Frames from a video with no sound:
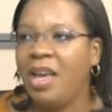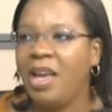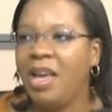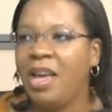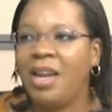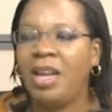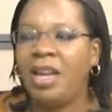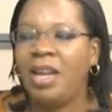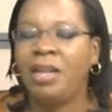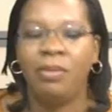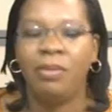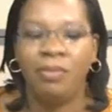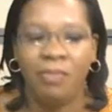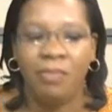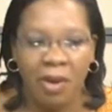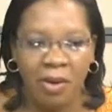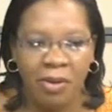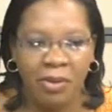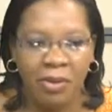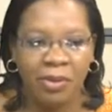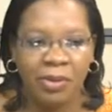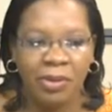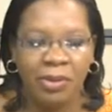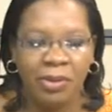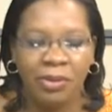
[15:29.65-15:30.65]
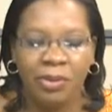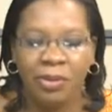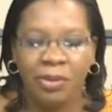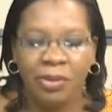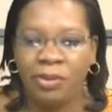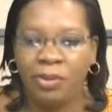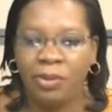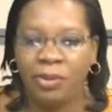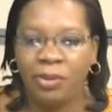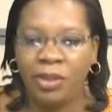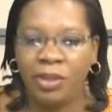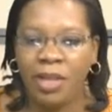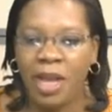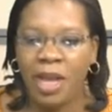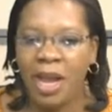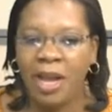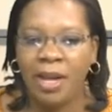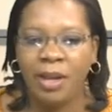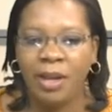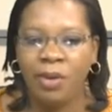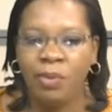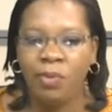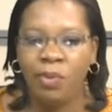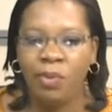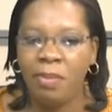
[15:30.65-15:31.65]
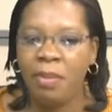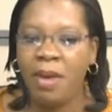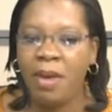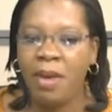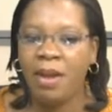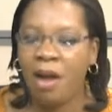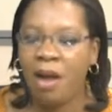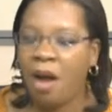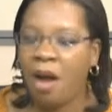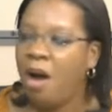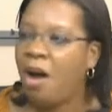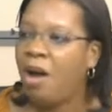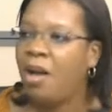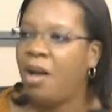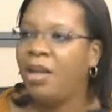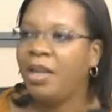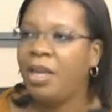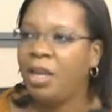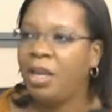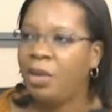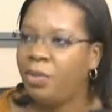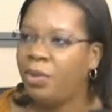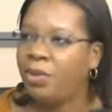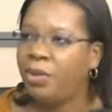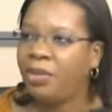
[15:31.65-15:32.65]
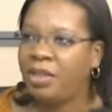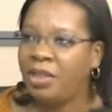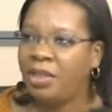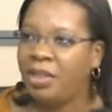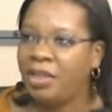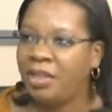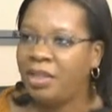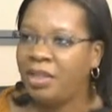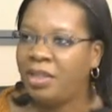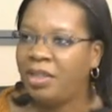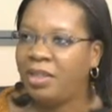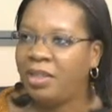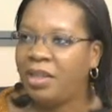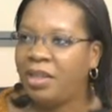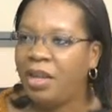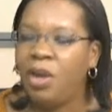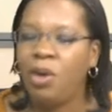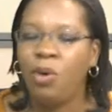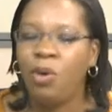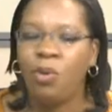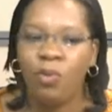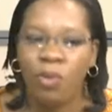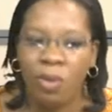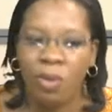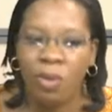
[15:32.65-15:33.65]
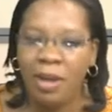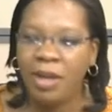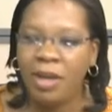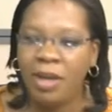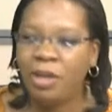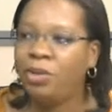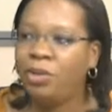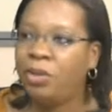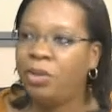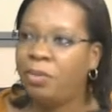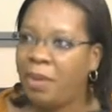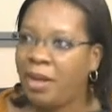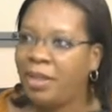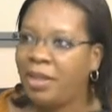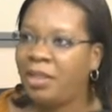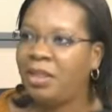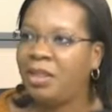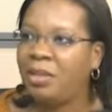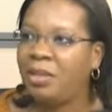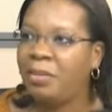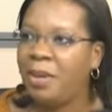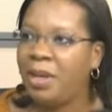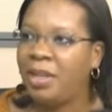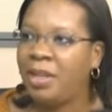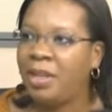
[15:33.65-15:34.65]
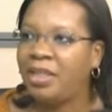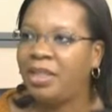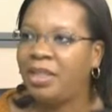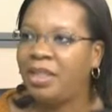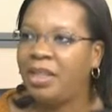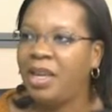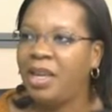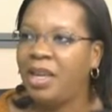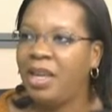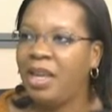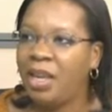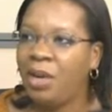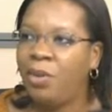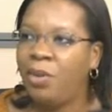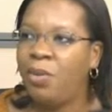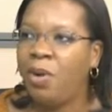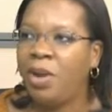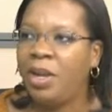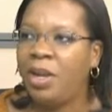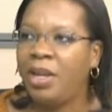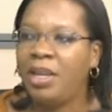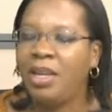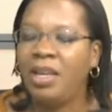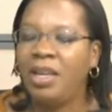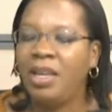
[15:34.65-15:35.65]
It has been very critical to saying women are equal citizens, women should participate equally,